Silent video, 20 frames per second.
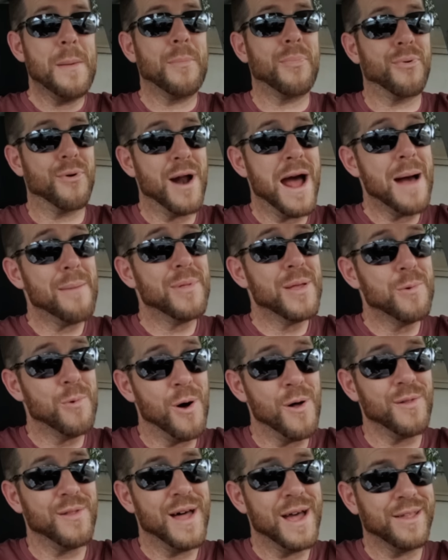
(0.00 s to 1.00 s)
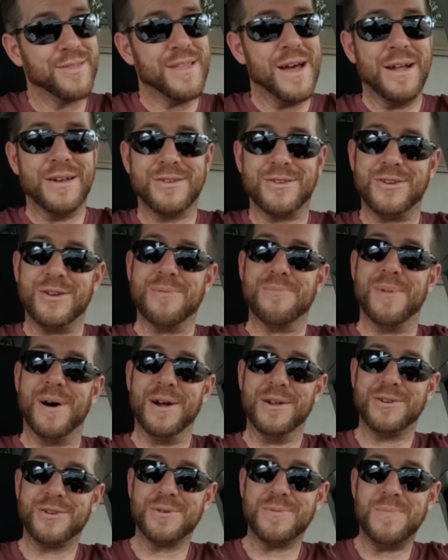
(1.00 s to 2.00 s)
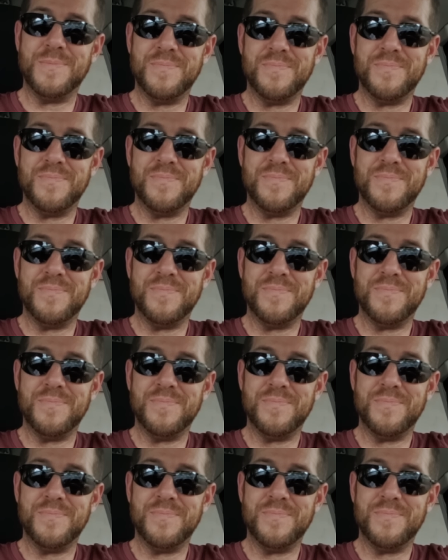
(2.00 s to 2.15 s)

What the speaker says: Probably won't like that too much.